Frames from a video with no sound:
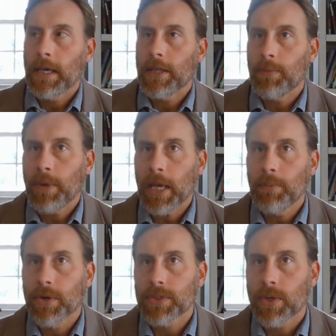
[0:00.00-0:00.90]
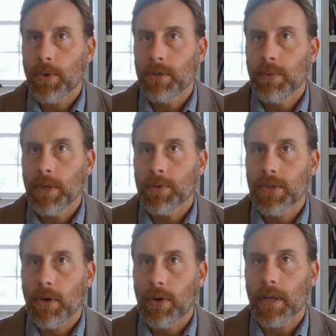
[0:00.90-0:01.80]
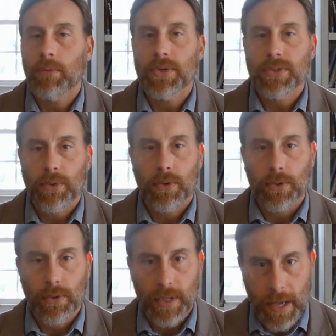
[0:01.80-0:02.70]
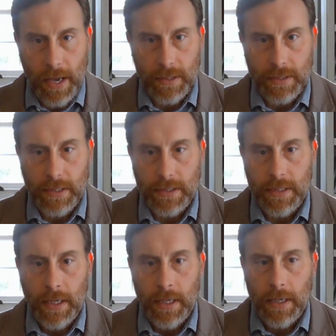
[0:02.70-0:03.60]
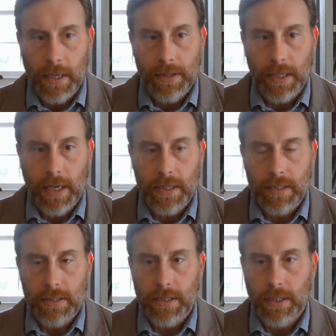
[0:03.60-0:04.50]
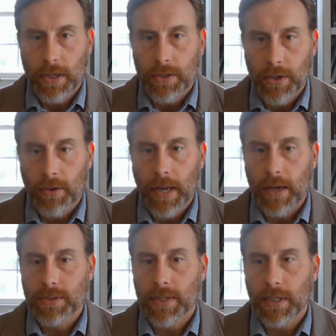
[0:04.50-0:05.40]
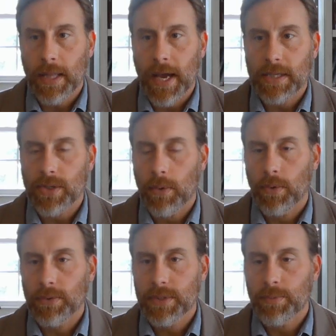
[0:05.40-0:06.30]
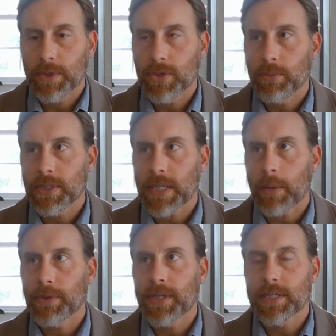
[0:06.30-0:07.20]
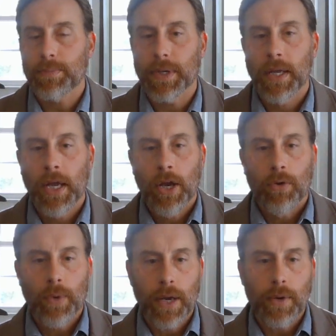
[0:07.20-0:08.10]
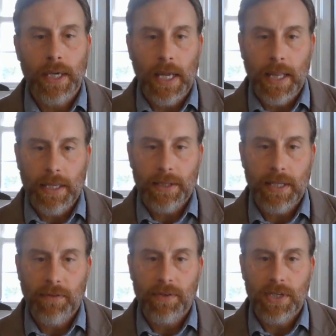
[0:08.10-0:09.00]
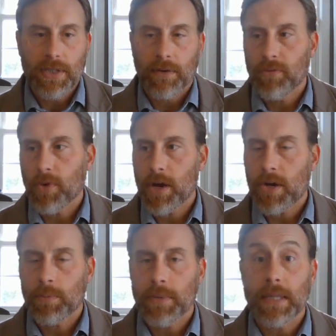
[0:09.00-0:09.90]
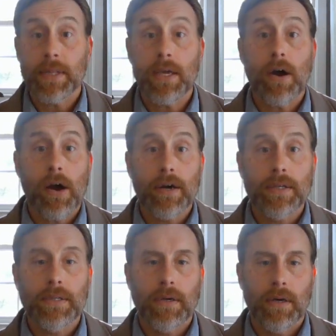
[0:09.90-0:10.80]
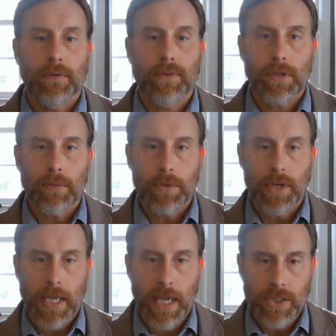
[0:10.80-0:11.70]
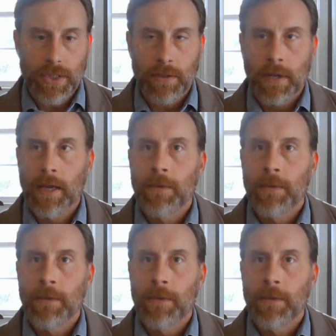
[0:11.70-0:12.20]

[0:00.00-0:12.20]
And the paper is going to be what's called a rhetorical analysis. I think I sent a note out to the class, so I won't spend too much time with this, but rhetoric, I like the definition of rhetoric being the art of communication.